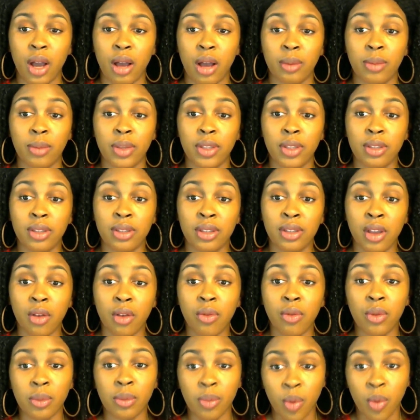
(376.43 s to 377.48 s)
um, self
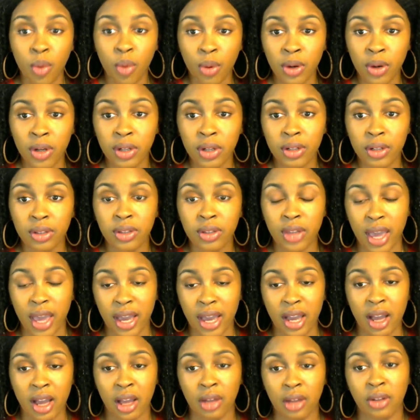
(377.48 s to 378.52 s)
report that
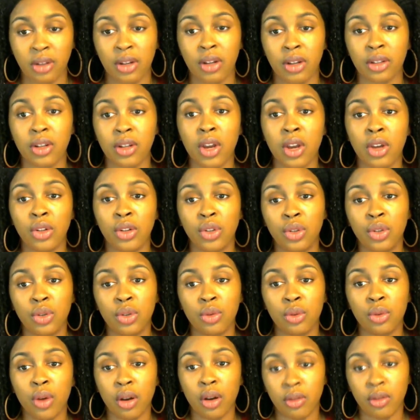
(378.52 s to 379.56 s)
conduct
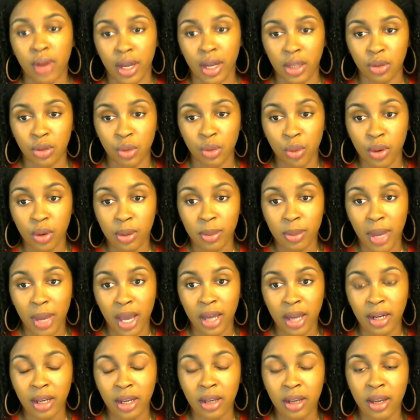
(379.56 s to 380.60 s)
to a regulatory
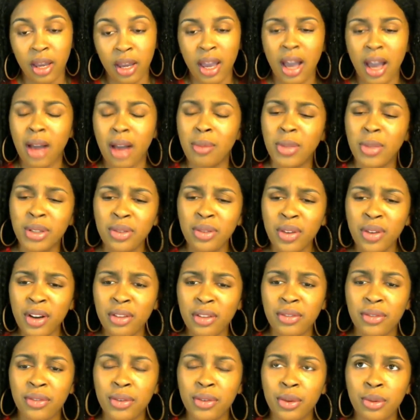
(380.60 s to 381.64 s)
body. Um, there's very
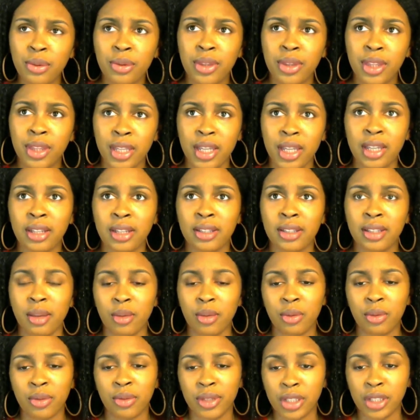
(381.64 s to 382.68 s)
few things that
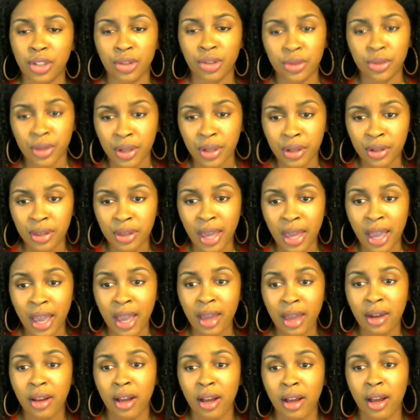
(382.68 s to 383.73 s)
would really trigger
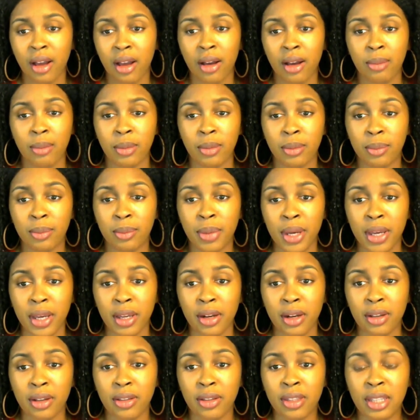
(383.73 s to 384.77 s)
that, um, but
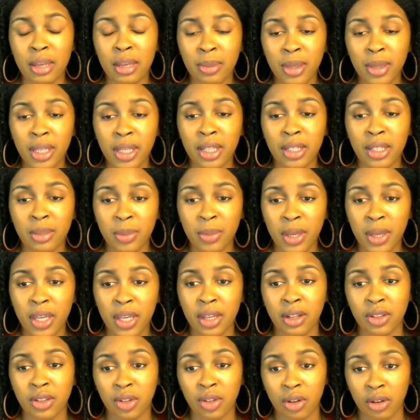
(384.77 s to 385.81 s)
typically
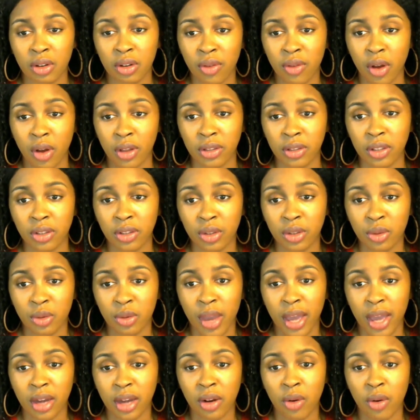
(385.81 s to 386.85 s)
speaking, it's going to fall into two
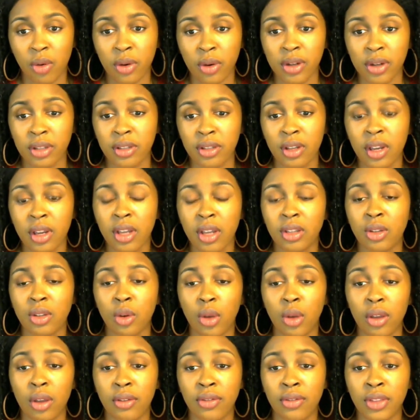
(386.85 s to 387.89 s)
categories. So
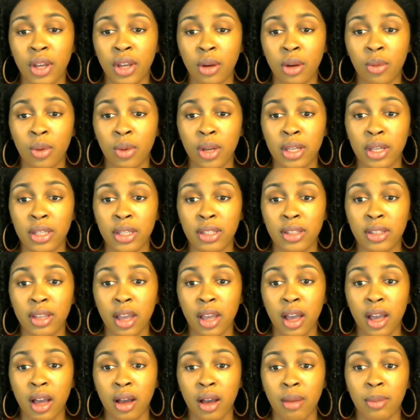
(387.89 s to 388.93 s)
if there was
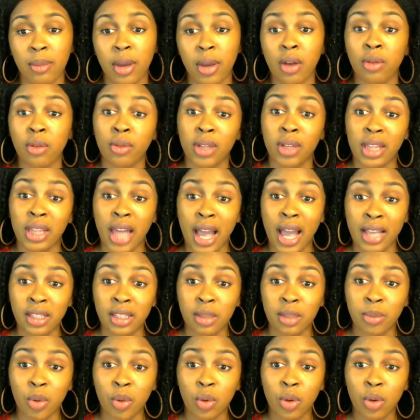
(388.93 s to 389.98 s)
um, a
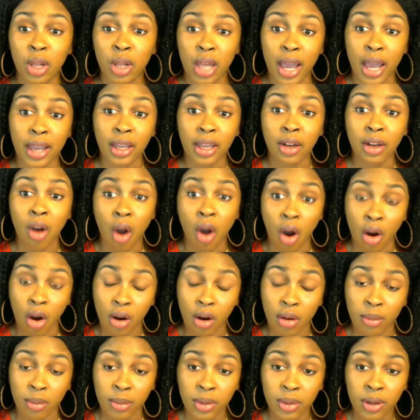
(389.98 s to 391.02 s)
realizable client
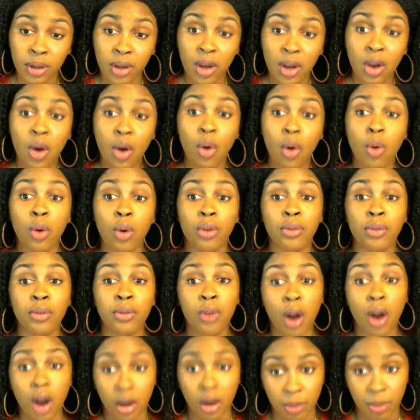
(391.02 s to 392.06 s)
harm or
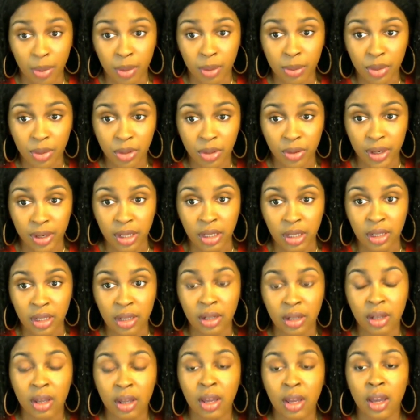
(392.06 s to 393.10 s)
fraud perpetrated,
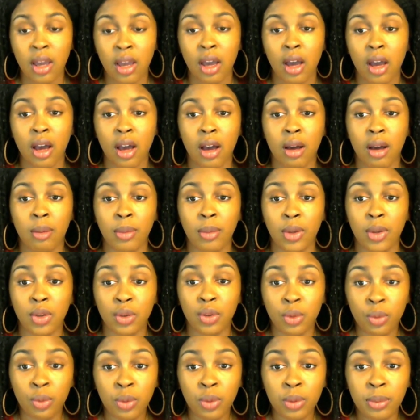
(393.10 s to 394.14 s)
um,
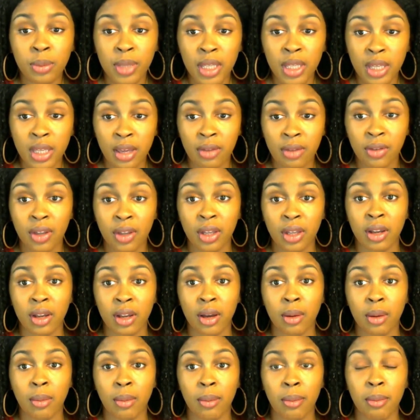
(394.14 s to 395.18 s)
you would be given
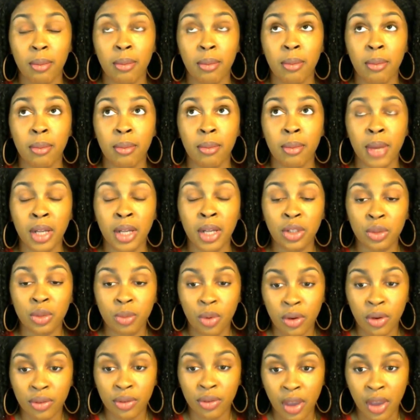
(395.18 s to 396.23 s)
much
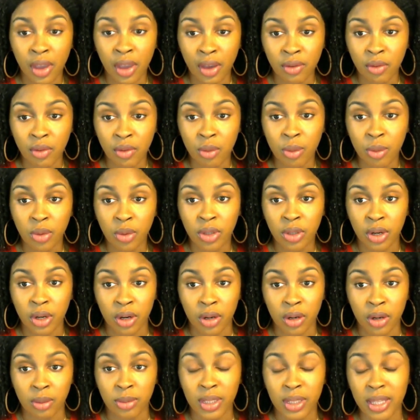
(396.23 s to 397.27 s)
more favorable
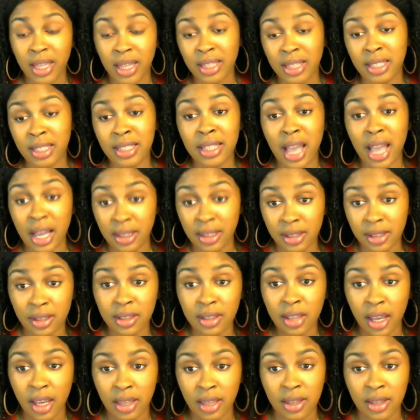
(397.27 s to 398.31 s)
terms. And that's not to
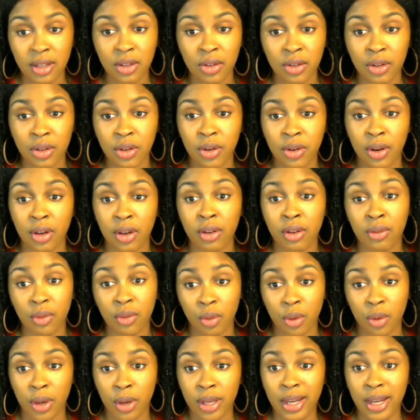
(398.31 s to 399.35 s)
say that you're going to
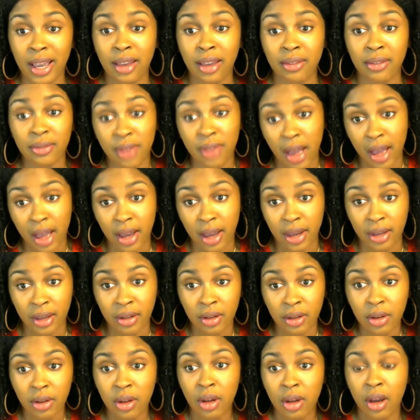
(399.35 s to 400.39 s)
avoid a
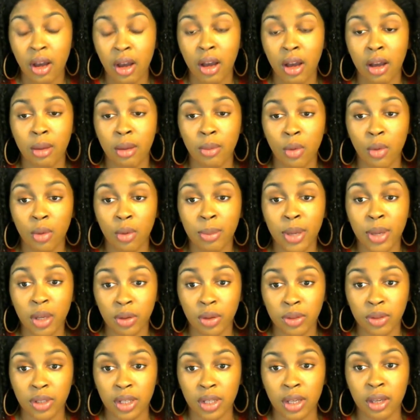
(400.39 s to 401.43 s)
fine um, or
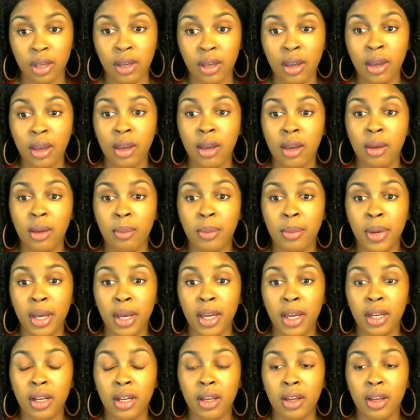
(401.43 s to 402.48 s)
penalty.
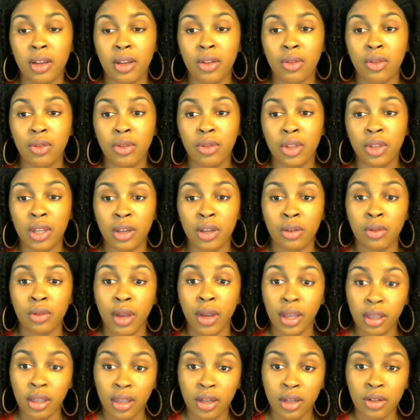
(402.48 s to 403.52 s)
But the
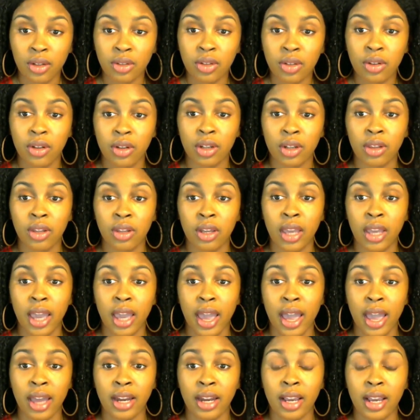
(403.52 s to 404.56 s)
regulators are going to look
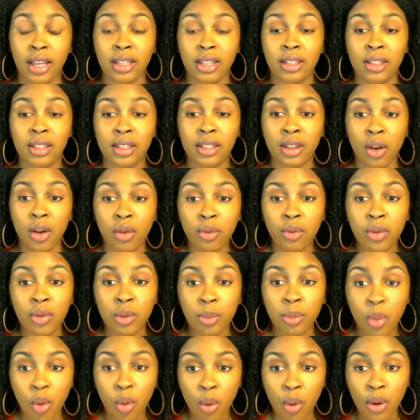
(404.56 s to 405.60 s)
at a self
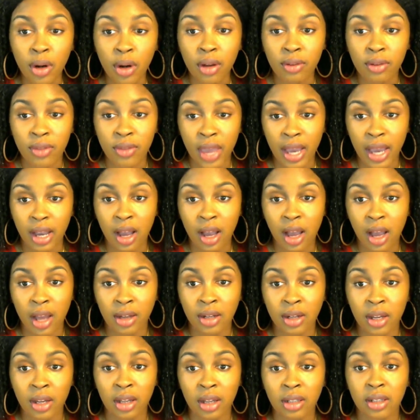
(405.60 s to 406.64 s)
report of that
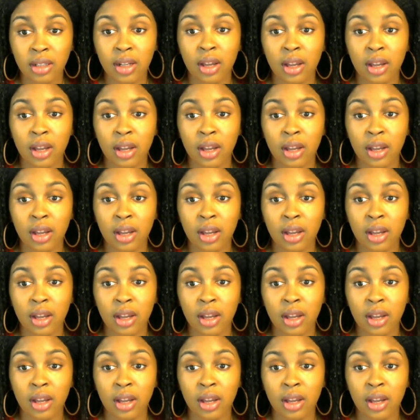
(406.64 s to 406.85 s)
conduct